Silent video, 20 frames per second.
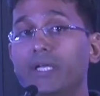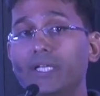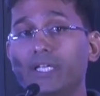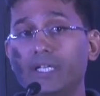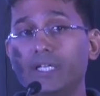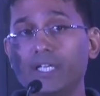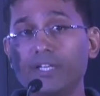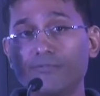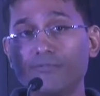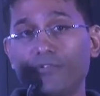
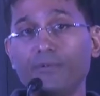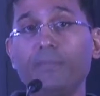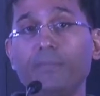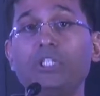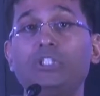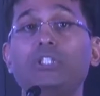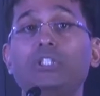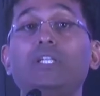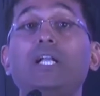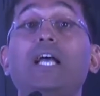
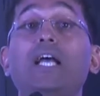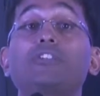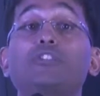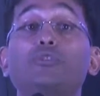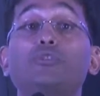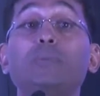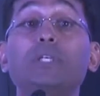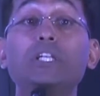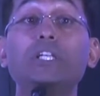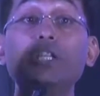Information has
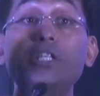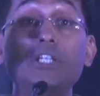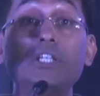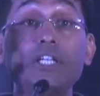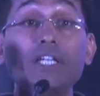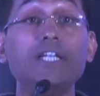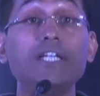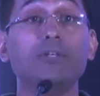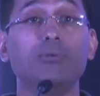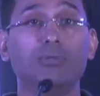to be
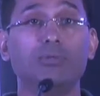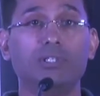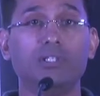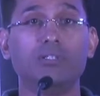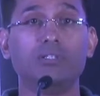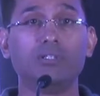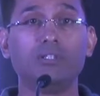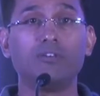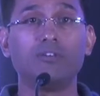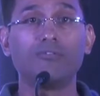retrieved
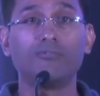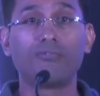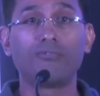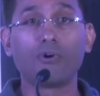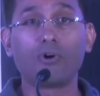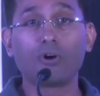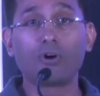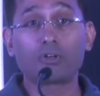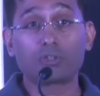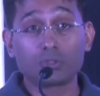
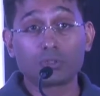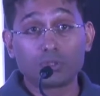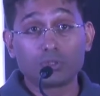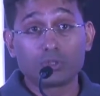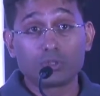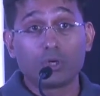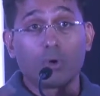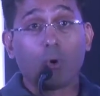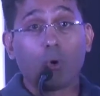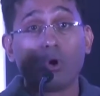for
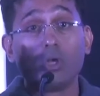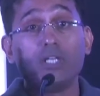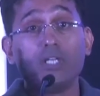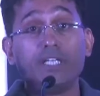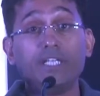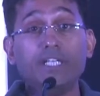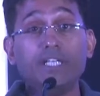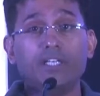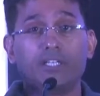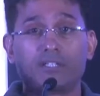the whole
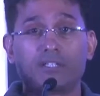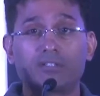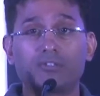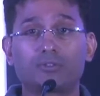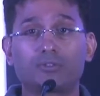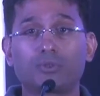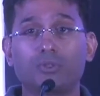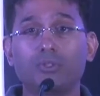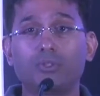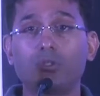year.
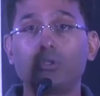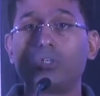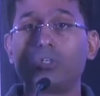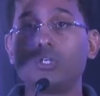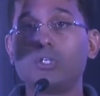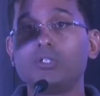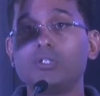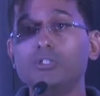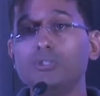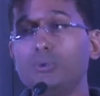So
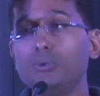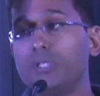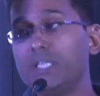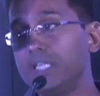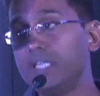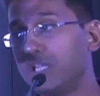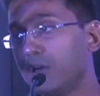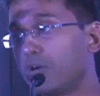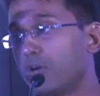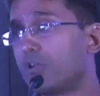you
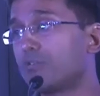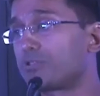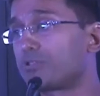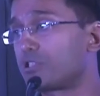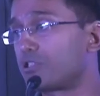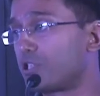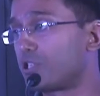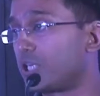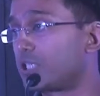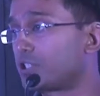need a lot of
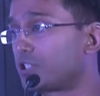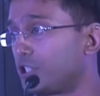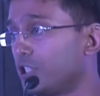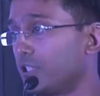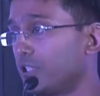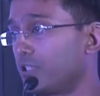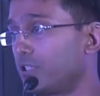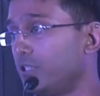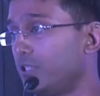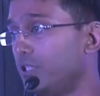
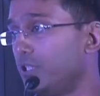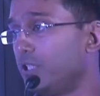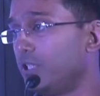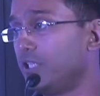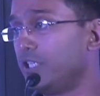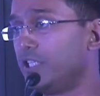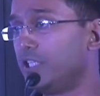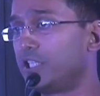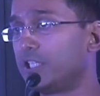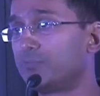structure
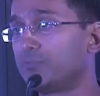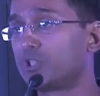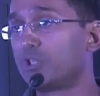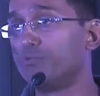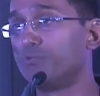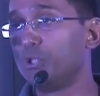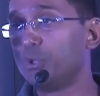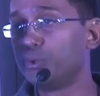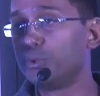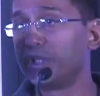in terms of
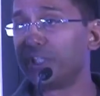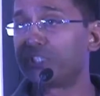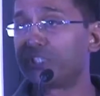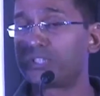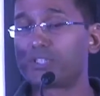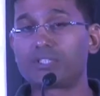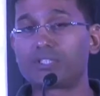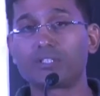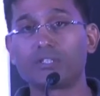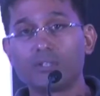
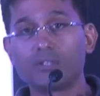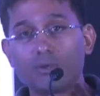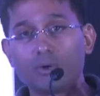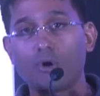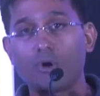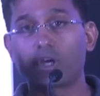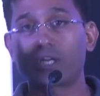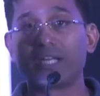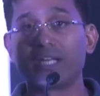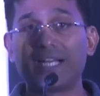units,
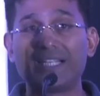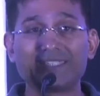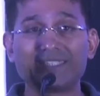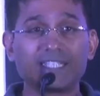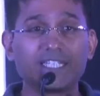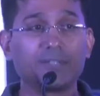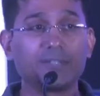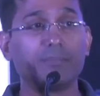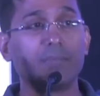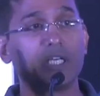
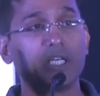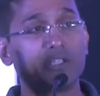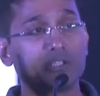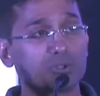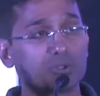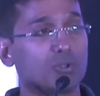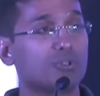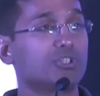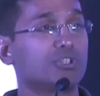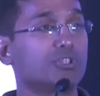organizing it by
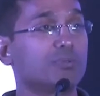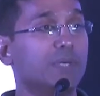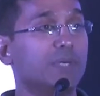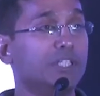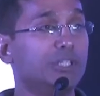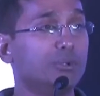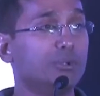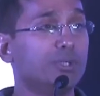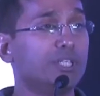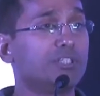resources, by
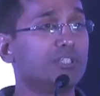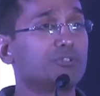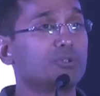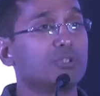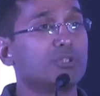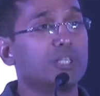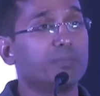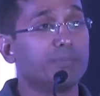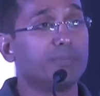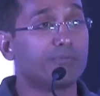units, so
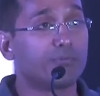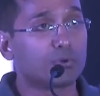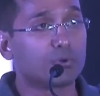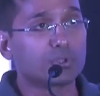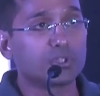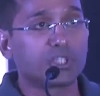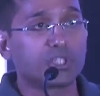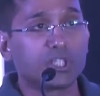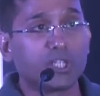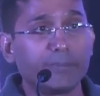that before
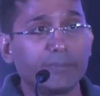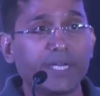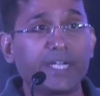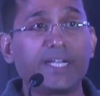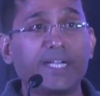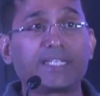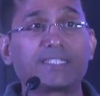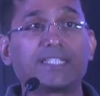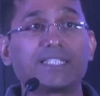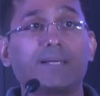the term end
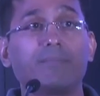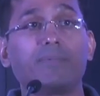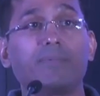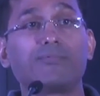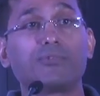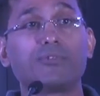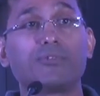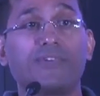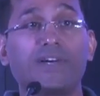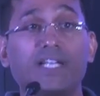exam,
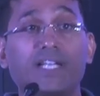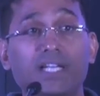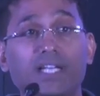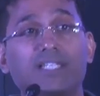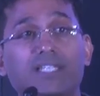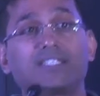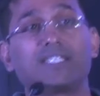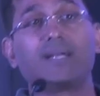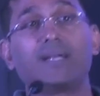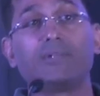before the final
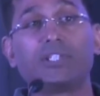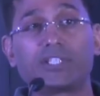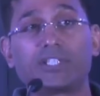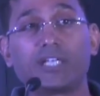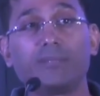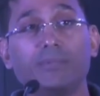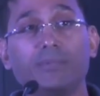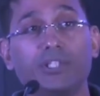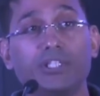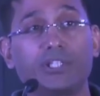exam, it
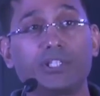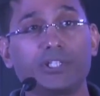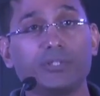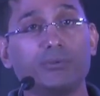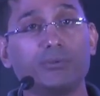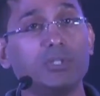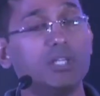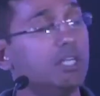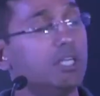can be retrieved.